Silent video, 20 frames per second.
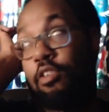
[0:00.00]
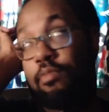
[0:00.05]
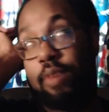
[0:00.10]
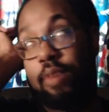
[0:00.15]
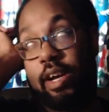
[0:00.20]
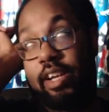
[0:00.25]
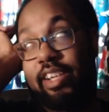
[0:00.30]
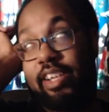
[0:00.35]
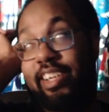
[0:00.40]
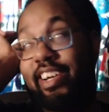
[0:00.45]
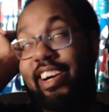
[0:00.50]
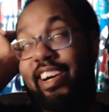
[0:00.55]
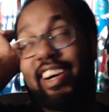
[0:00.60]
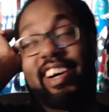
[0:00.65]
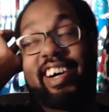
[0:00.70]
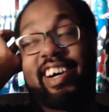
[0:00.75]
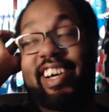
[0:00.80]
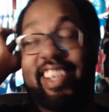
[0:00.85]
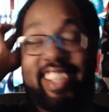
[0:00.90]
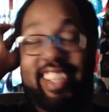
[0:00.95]
Oh my
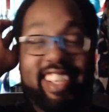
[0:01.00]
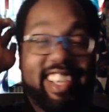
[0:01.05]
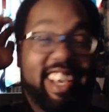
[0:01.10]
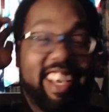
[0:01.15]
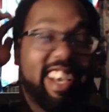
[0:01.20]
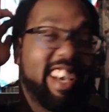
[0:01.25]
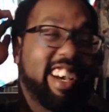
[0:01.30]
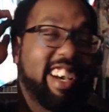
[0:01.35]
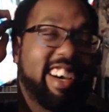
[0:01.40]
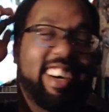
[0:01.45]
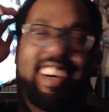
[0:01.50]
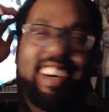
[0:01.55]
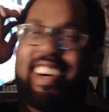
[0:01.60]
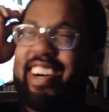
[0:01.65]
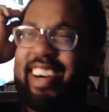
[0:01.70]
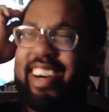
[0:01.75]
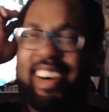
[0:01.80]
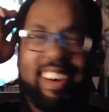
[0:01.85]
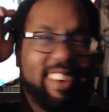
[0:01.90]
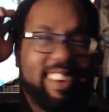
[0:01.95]
god.
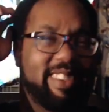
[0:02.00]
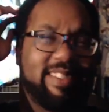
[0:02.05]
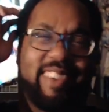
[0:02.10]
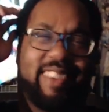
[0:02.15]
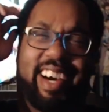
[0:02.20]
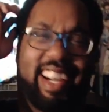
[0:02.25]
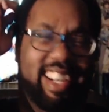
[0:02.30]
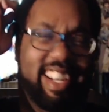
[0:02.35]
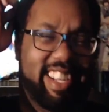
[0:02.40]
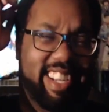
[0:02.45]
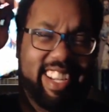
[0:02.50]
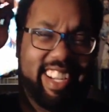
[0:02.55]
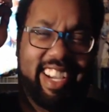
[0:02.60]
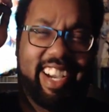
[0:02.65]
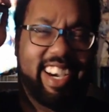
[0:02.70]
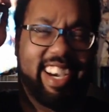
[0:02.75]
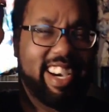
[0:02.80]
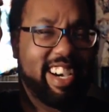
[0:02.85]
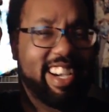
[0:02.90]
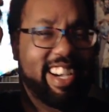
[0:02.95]
Oh my
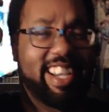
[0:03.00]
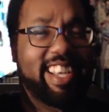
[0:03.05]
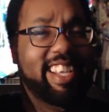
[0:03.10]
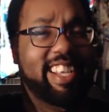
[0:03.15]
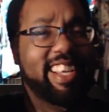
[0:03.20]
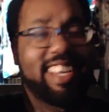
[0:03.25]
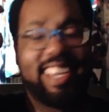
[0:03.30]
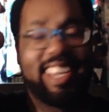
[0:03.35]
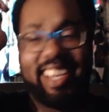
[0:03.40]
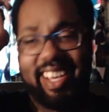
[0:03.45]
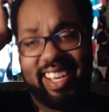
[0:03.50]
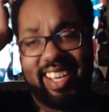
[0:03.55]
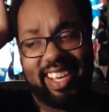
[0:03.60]
god.